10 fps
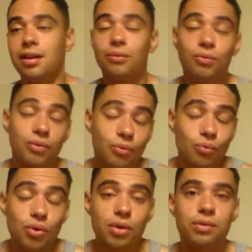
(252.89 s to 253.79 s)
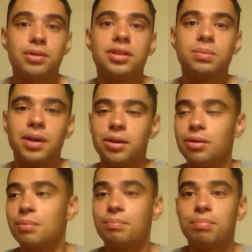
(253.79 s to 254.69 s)
in one retrospect,
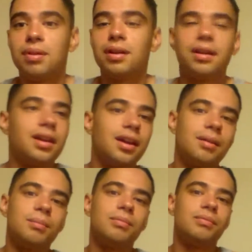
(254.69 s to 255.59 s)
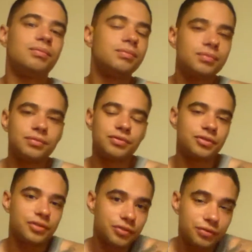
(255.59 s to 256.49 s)
you could play the game
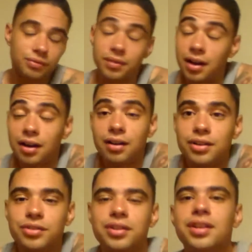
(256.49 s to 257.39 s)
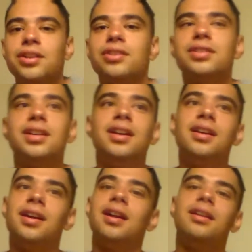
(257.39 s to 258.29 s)
for 100 years
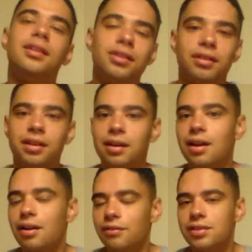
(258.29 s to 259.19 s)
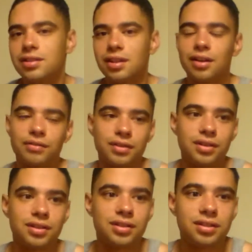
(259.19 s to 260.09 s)
and literally not visit
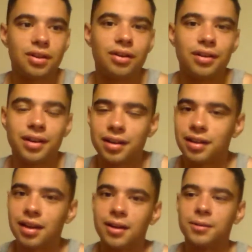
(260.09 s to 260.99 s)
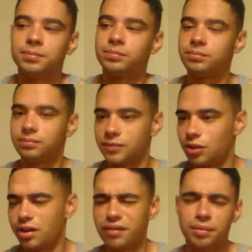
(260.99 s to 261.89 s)
every star in the game
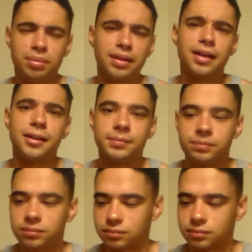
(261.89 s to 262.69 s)
or every planet.